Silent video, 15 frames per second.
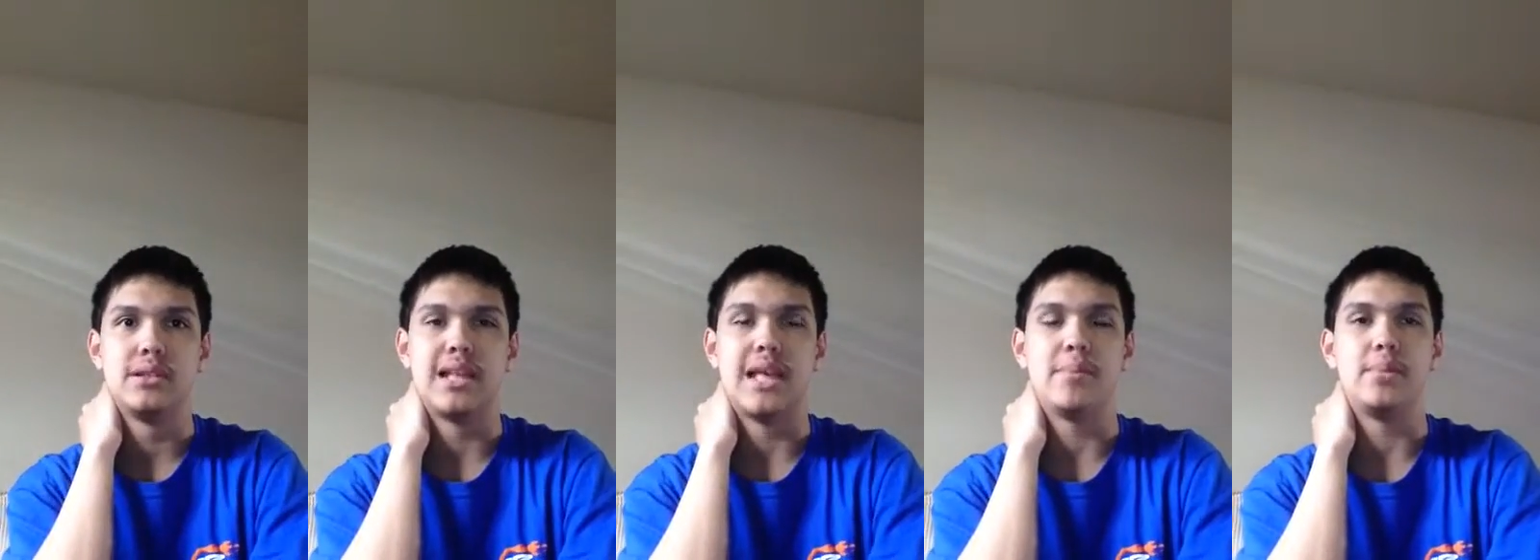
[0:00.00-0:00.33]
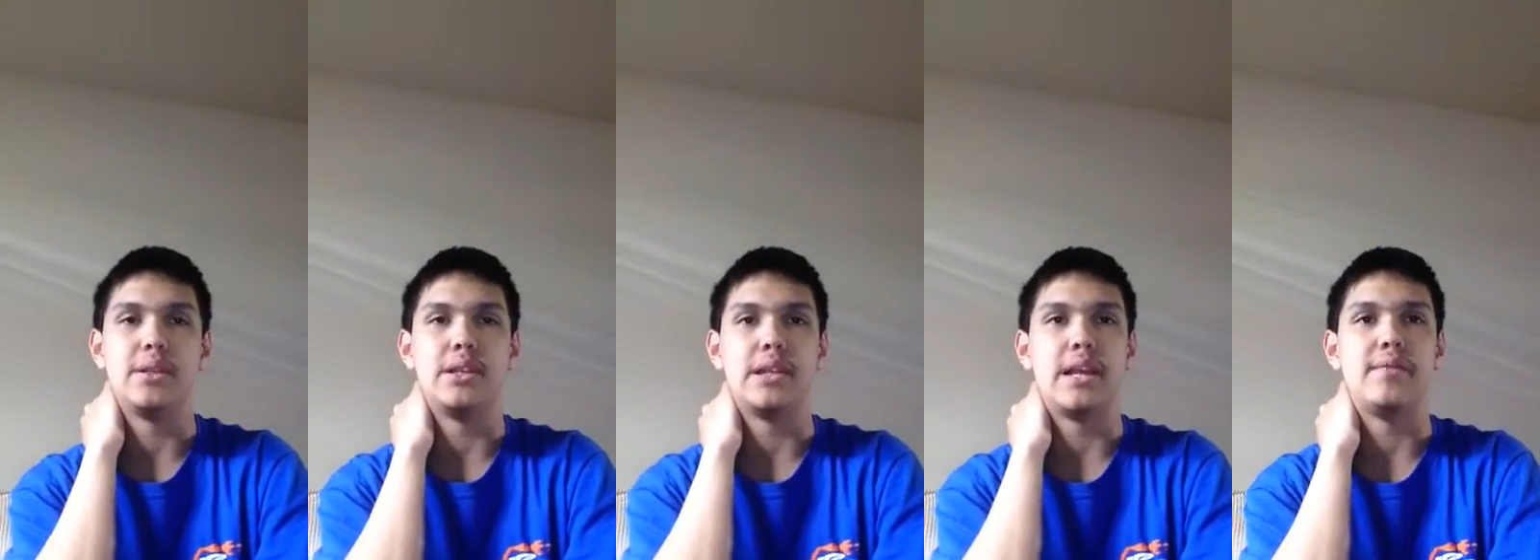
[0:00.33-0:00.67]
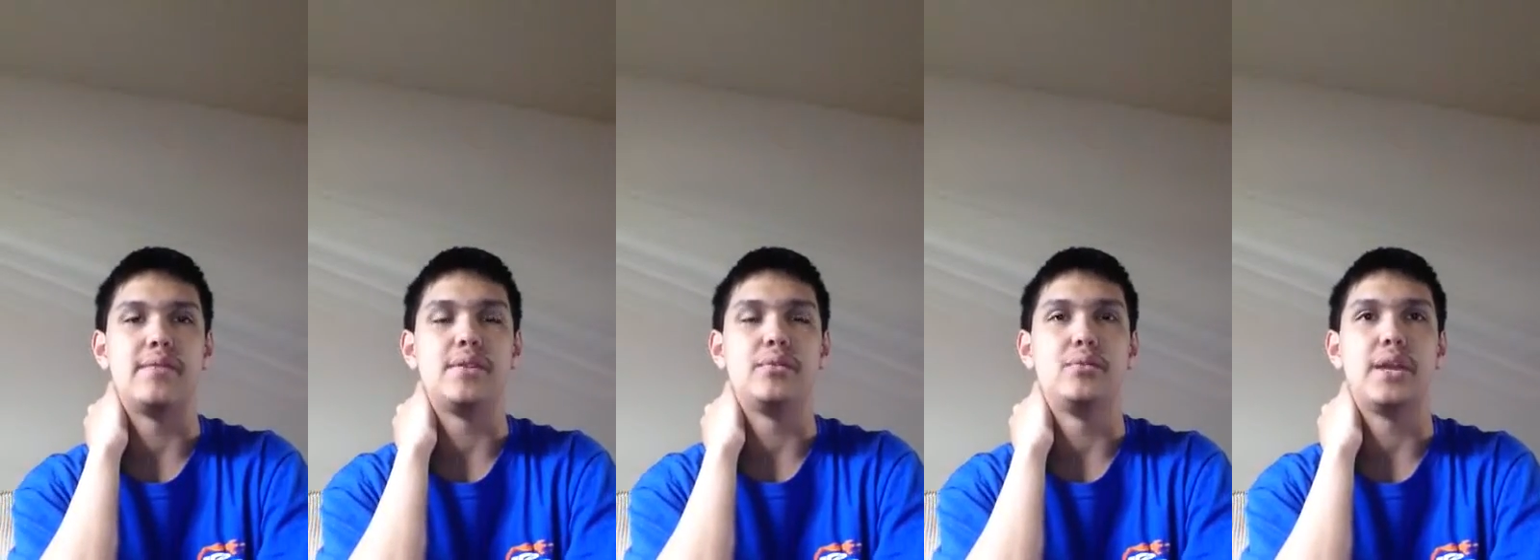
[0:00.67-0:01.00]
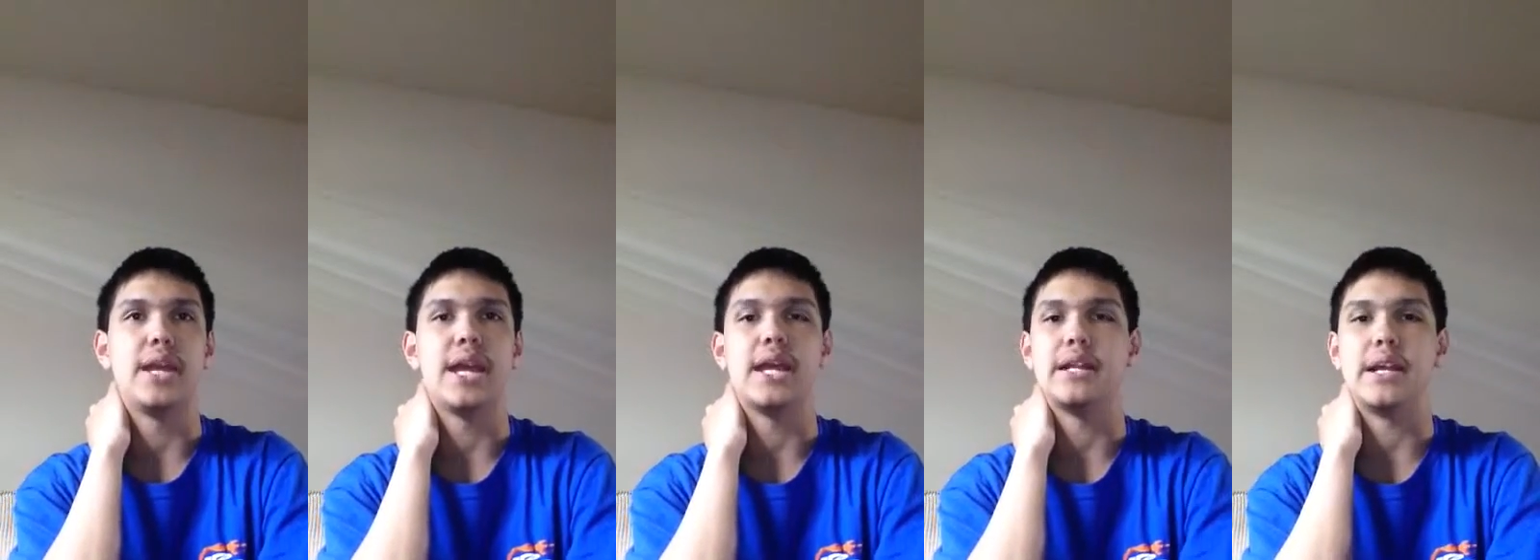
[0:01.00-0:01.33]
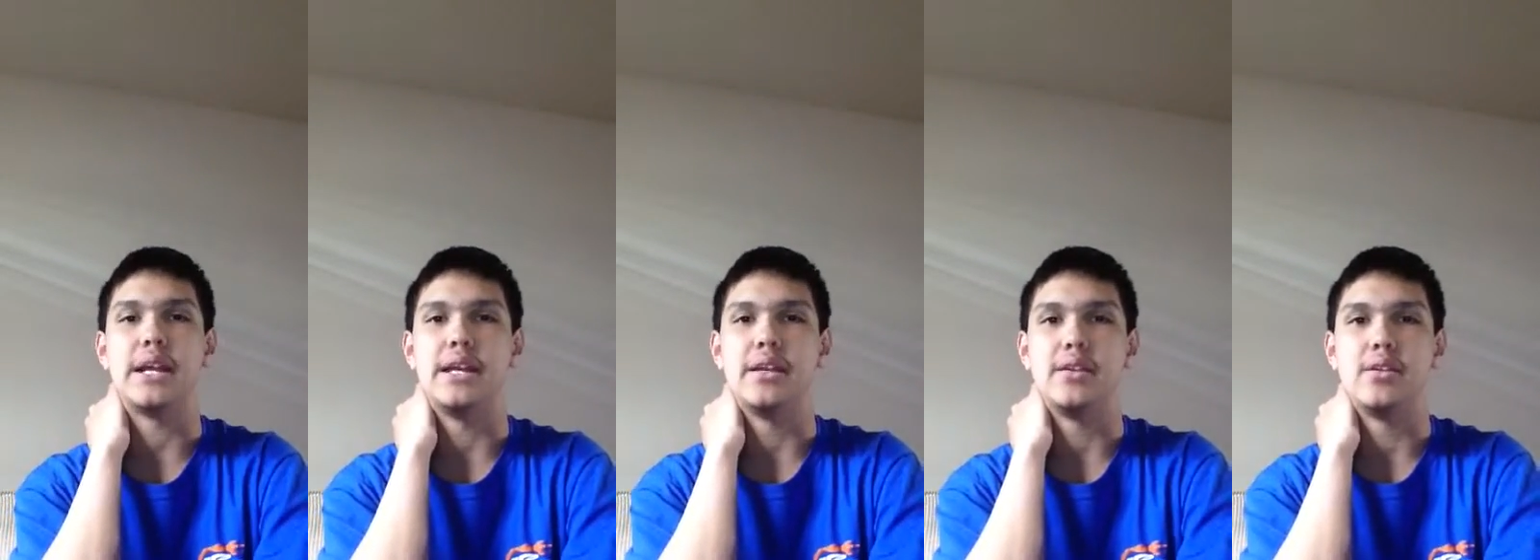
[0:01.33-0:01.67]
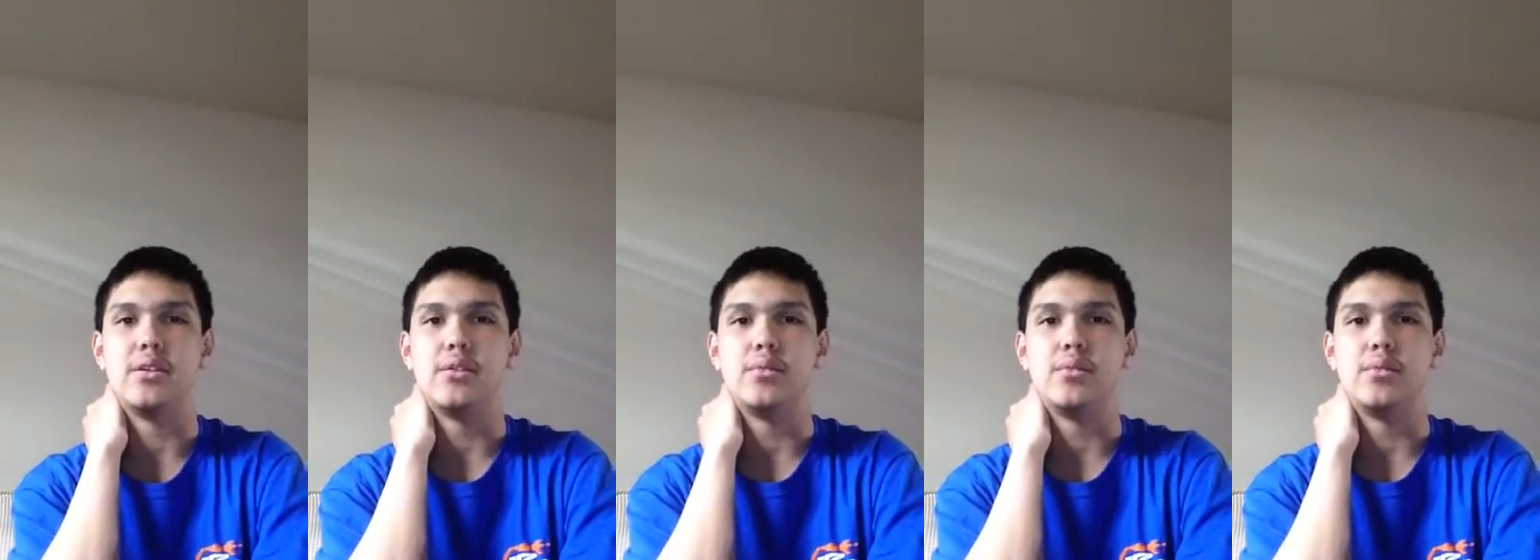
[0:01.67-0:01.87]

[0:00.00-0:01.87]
lap 11, we had a